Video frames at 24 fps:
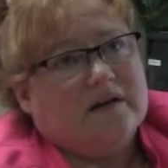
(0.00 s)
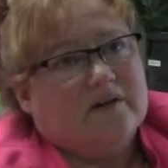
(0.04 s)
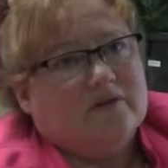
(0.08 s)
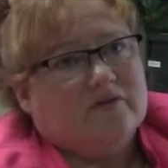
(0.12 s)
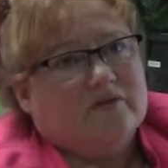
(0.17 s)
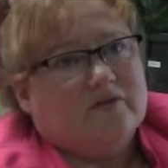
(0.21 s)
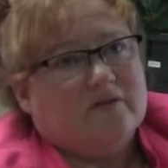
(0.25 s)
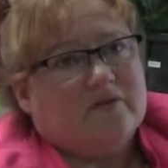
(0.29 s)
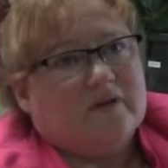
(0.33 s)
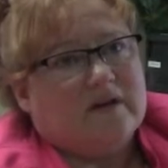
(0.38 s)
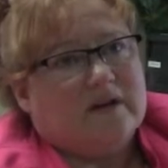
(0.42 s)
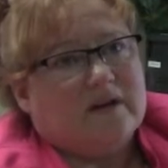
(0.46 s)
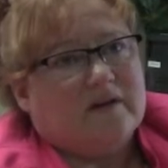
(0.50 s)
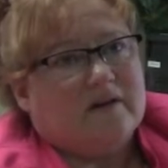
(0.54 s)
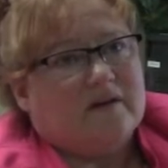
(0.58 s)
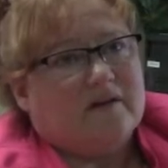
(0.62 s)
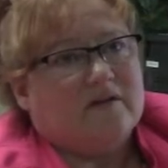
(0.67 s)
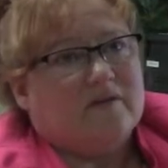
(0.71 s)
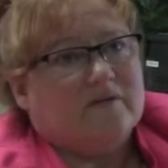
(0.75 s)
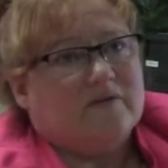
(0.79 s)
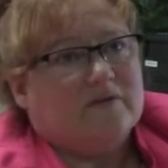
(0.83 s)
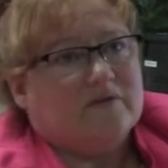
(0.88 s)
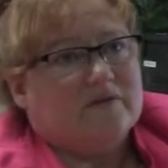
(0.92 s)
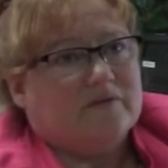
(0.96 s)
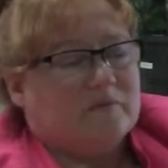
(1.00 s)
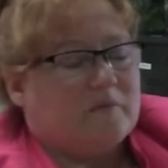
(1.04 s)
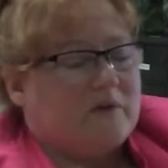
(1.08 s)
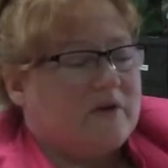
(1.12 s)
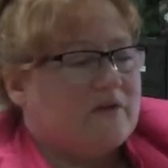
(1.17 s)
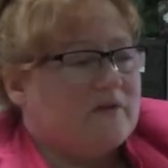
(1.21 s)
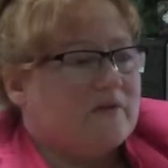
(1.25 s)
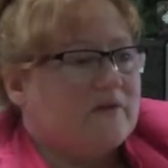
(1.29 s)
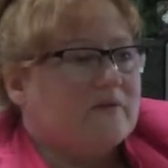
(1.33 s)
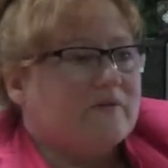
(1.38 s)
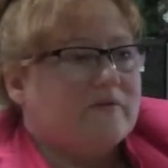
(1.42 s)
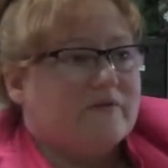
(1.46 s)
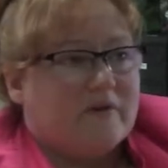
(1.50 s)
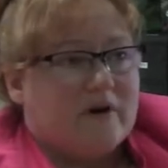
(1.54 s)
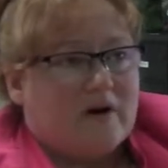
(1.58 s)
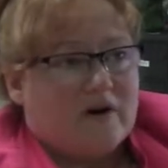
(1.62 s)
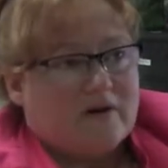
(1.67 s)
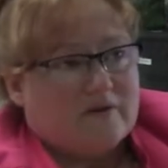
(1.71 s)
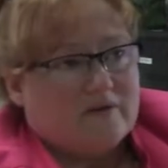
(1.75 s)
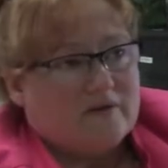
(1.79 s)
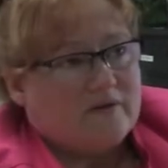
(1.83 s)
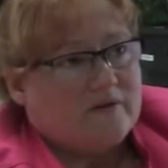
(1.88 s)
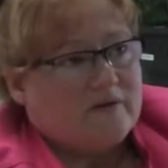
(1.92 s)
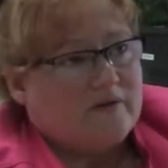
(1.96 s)
he took care of his mother and
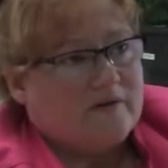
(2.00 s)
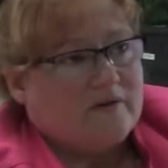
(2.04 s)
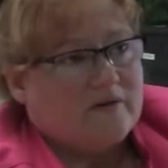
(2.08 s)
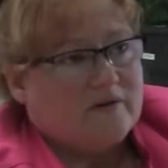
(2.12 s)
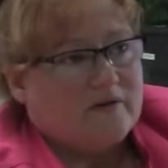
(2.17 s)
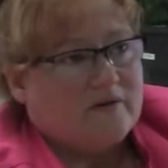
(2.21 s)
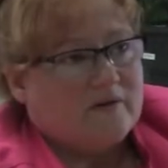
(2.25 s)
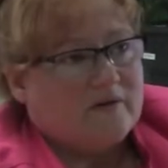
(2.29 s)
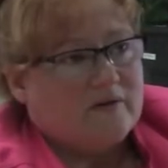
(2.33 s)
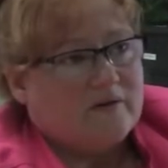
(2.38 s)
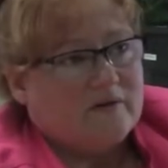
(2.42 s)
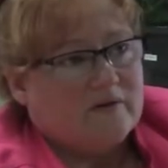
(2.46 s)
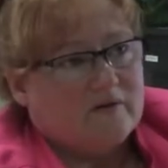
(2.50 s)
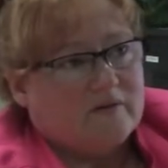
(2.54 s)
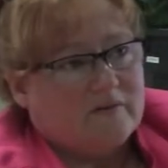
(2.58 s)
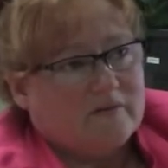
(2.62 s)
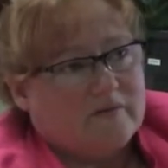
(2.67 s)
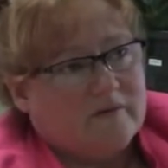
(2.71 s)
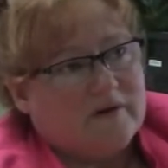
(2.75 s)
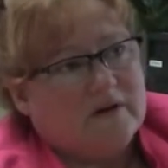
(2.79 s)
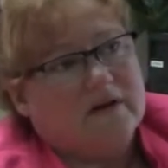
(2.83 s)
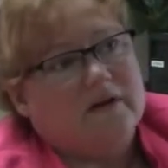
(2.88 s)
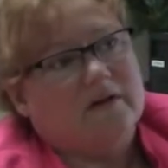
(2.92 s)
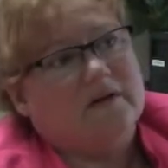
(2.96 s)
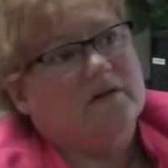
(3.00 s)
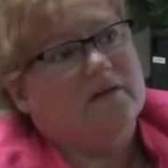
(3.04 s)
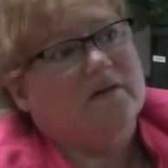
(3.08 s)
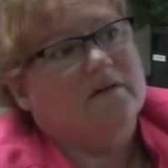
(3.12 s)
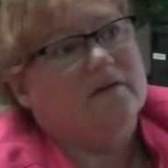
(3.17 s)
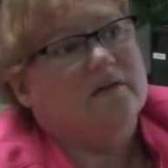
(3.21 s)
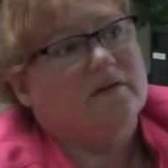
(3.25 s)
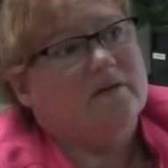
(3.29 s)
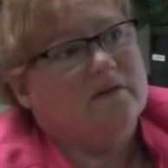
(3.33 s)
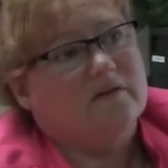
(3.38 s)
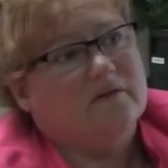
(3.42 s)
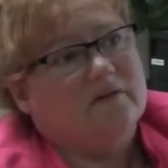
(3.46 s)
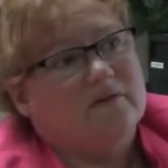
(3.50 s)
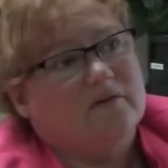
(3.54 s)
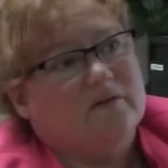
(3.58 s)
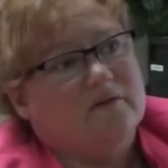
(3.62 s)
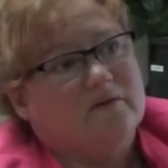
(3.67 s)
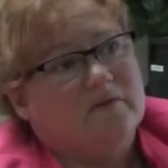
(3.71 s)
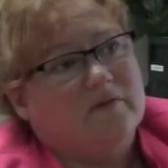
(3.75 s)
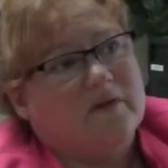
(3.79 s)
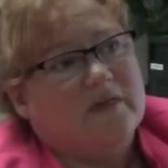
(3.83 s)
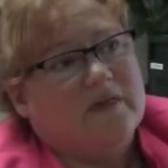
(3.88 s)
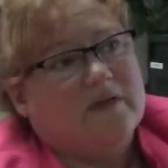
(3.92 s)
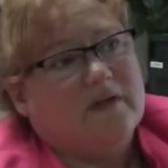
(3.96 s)
father mm-hmm. when, you
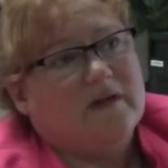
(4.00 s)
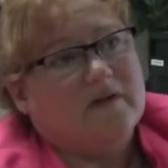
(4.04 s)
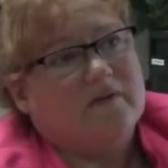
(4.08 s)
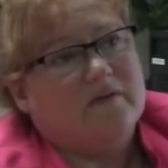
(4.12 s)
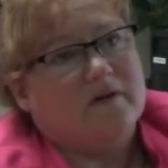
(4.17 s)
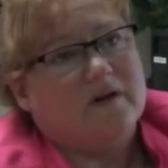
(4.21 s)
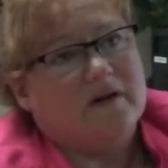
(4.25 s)
know, when they